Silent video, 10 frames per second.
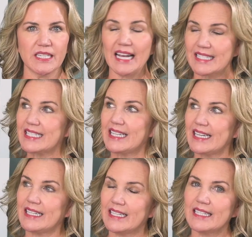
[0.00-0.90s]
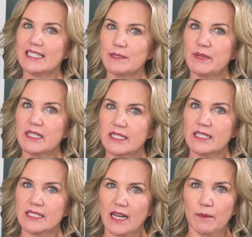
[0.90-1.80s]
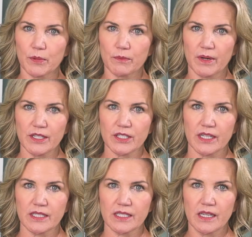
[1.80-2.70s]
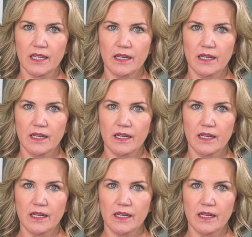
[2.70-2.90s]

Yes, it is business operations.